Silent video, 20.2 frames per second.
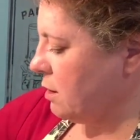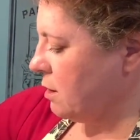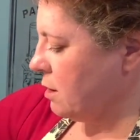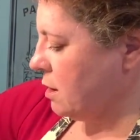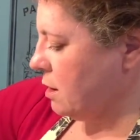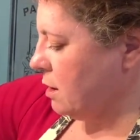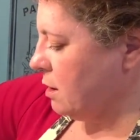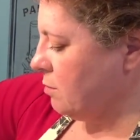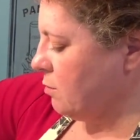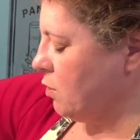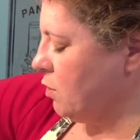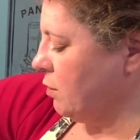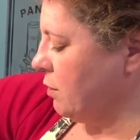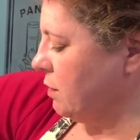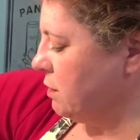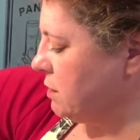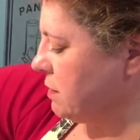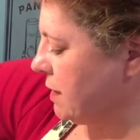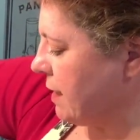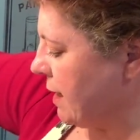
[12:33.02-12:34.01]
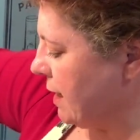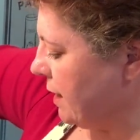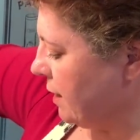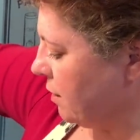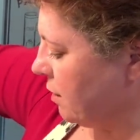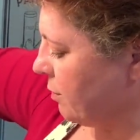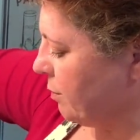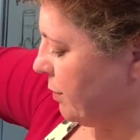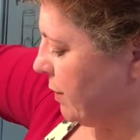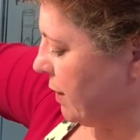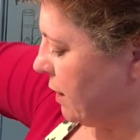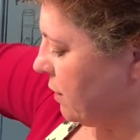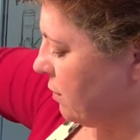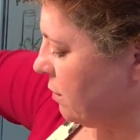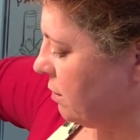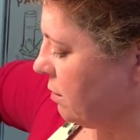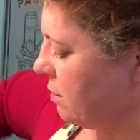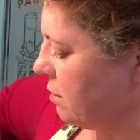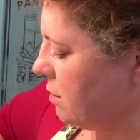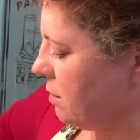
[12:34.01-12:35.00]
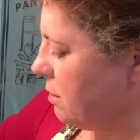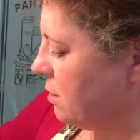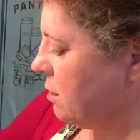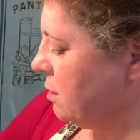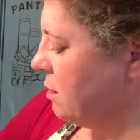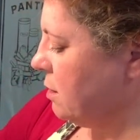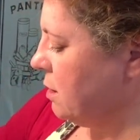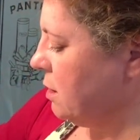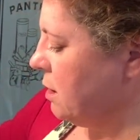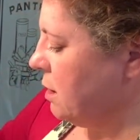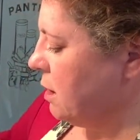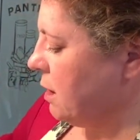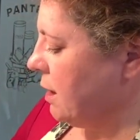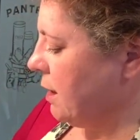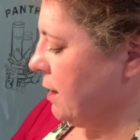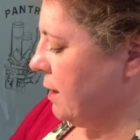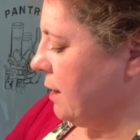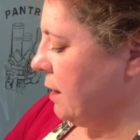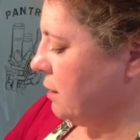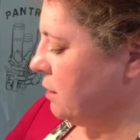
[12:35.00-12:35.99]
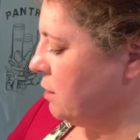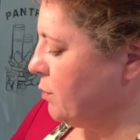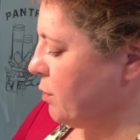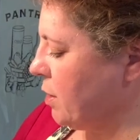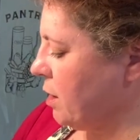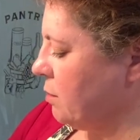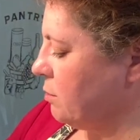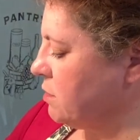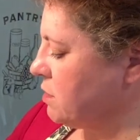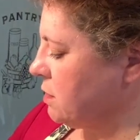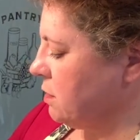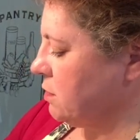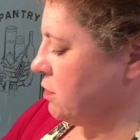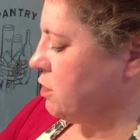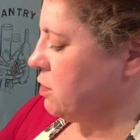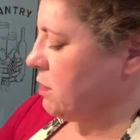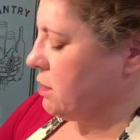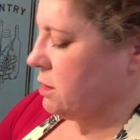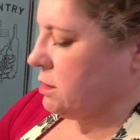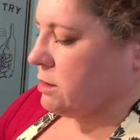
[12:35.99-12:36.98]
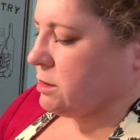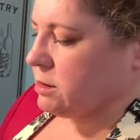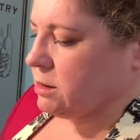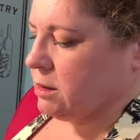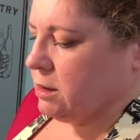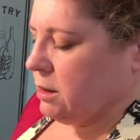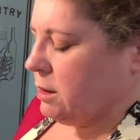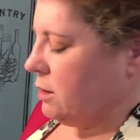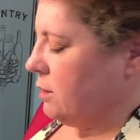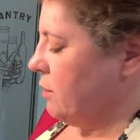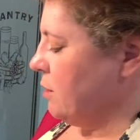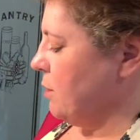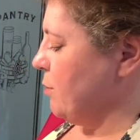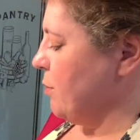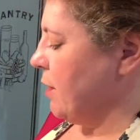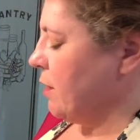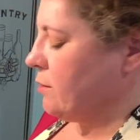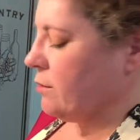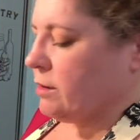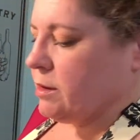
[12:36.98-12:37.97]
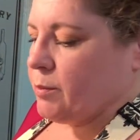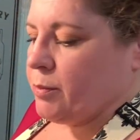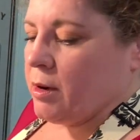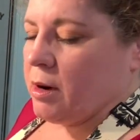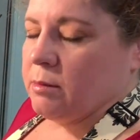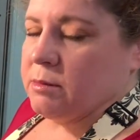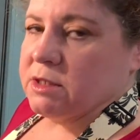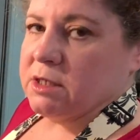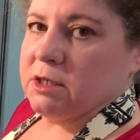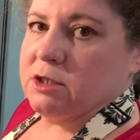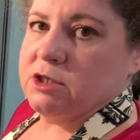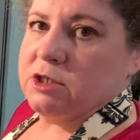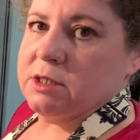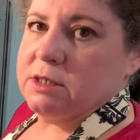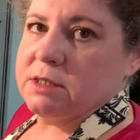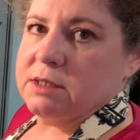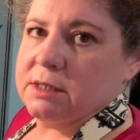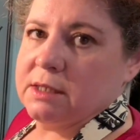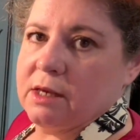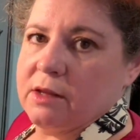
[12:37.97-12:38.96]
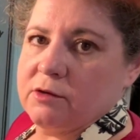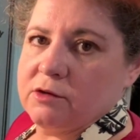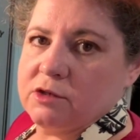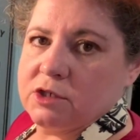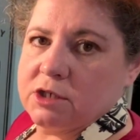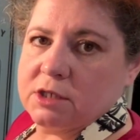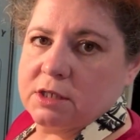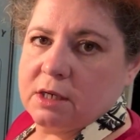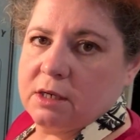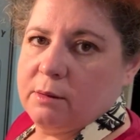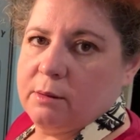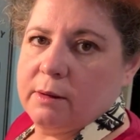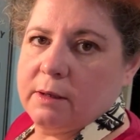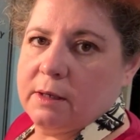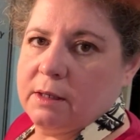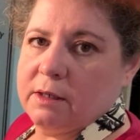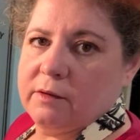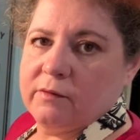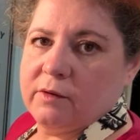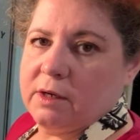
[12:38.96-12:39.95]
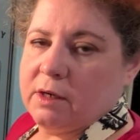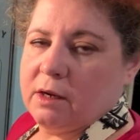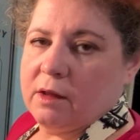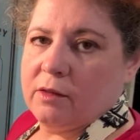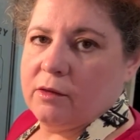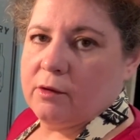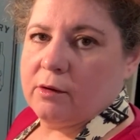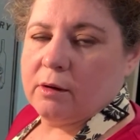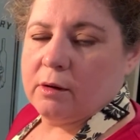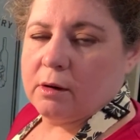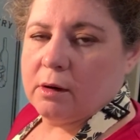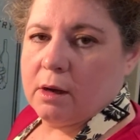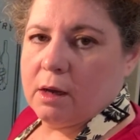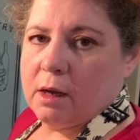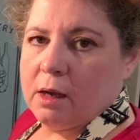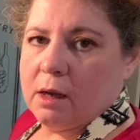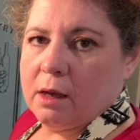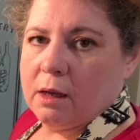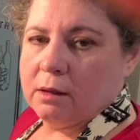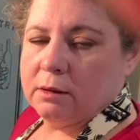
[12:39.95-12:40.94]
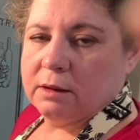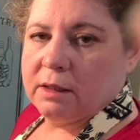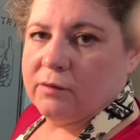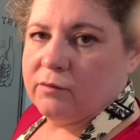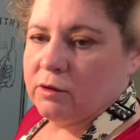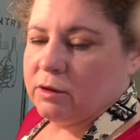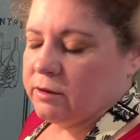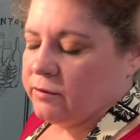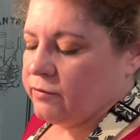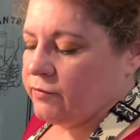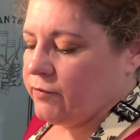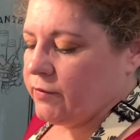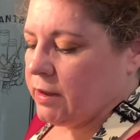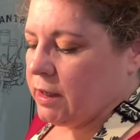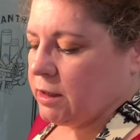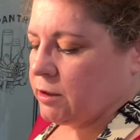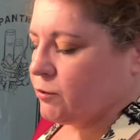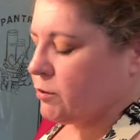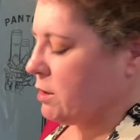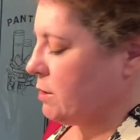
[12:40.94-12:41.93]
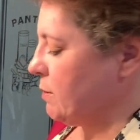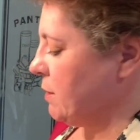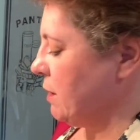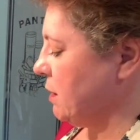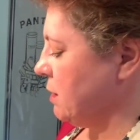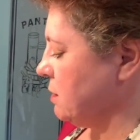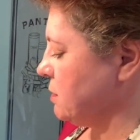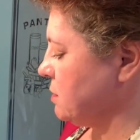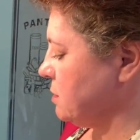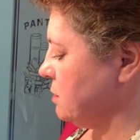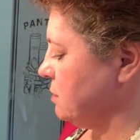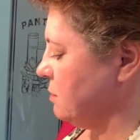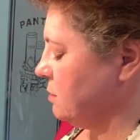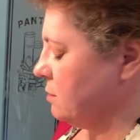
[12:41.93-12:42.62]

I'm going to add our butter and add the Parmesan cheese. The butter and the Parmesan cheese together is just going to give it another level of creaminess.